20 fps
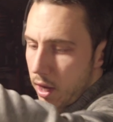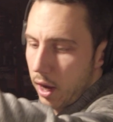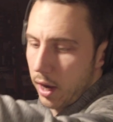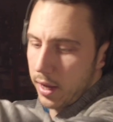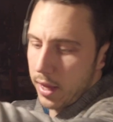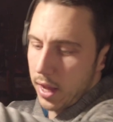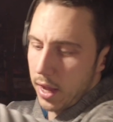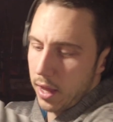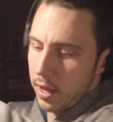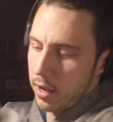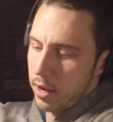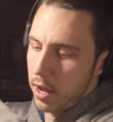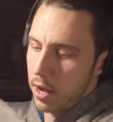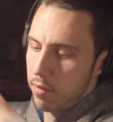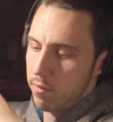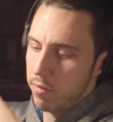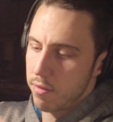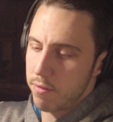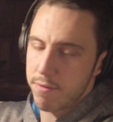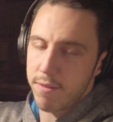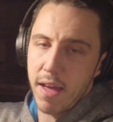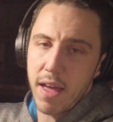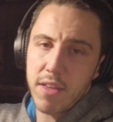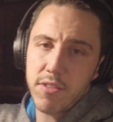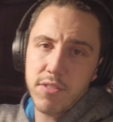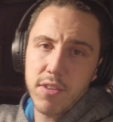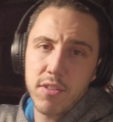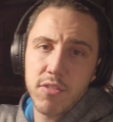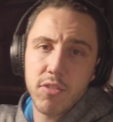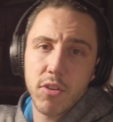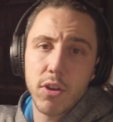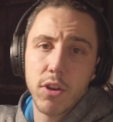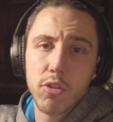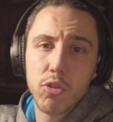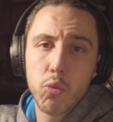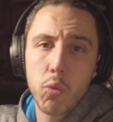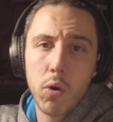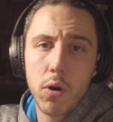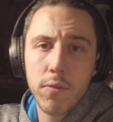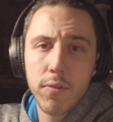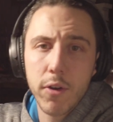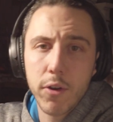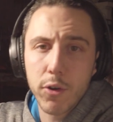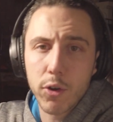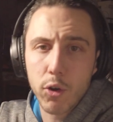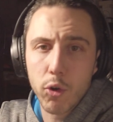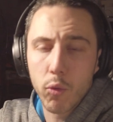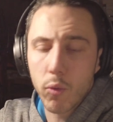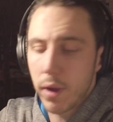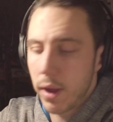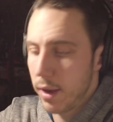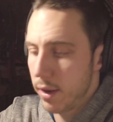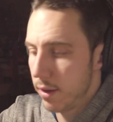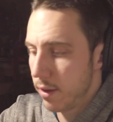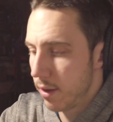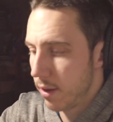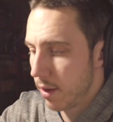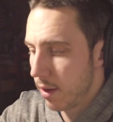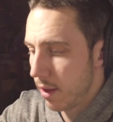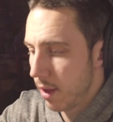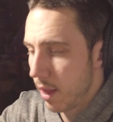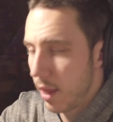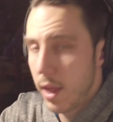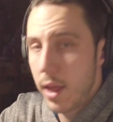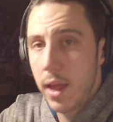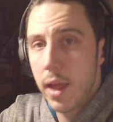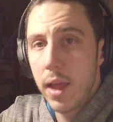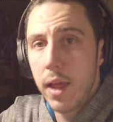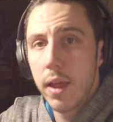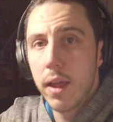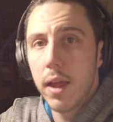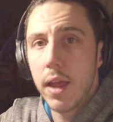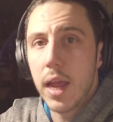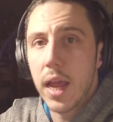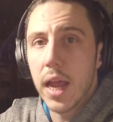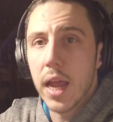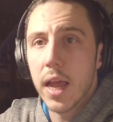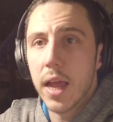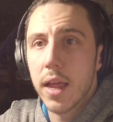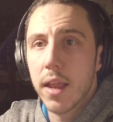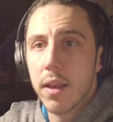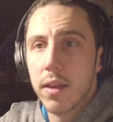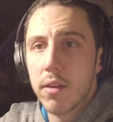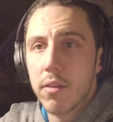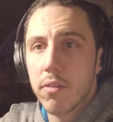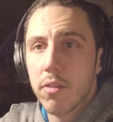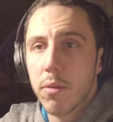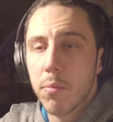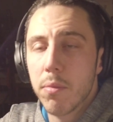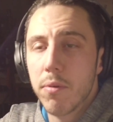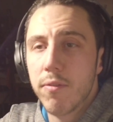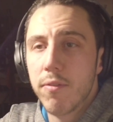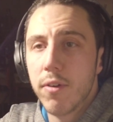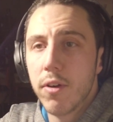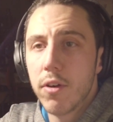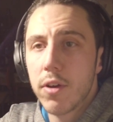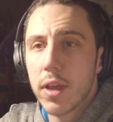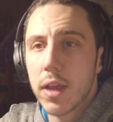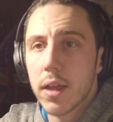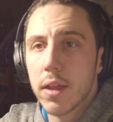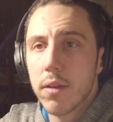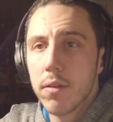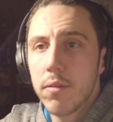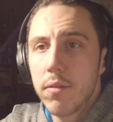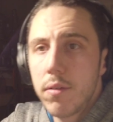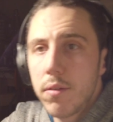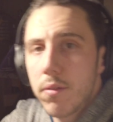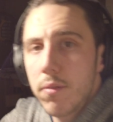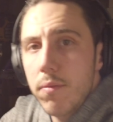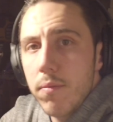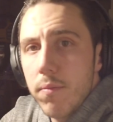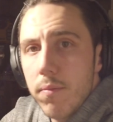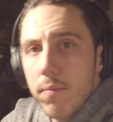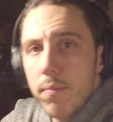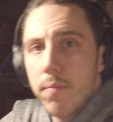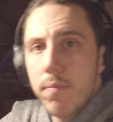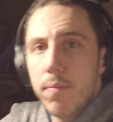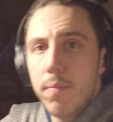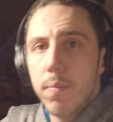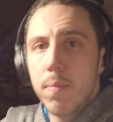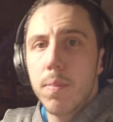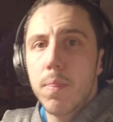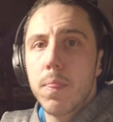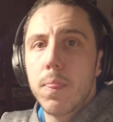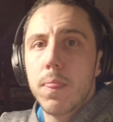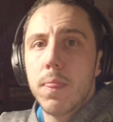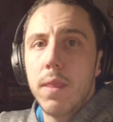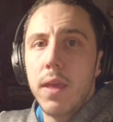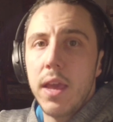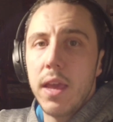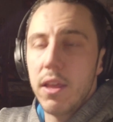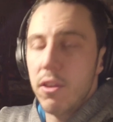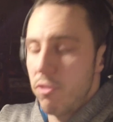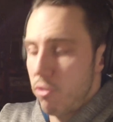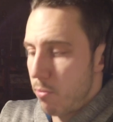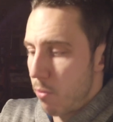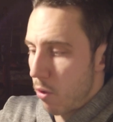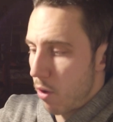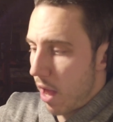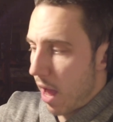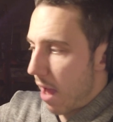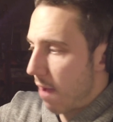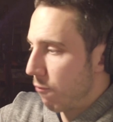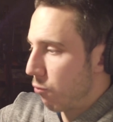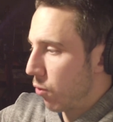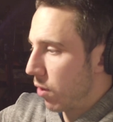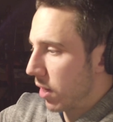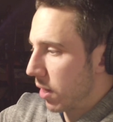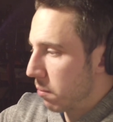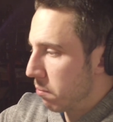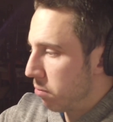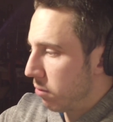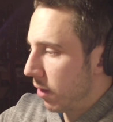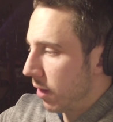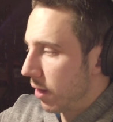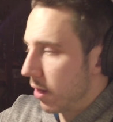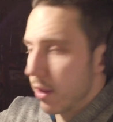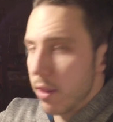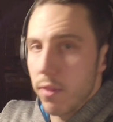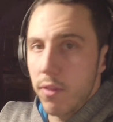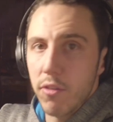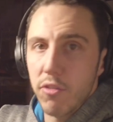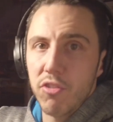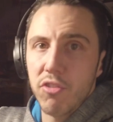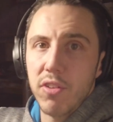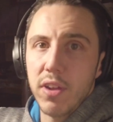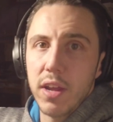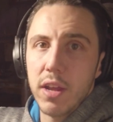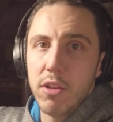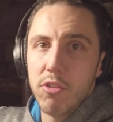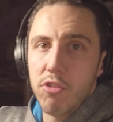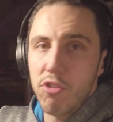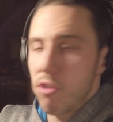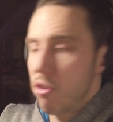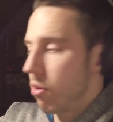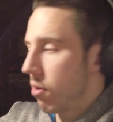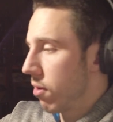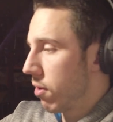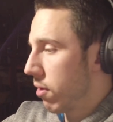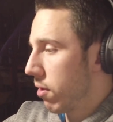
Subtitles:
cutting in of the facets on a 1200 grit. And the pavilion is about halfway completed at this stage.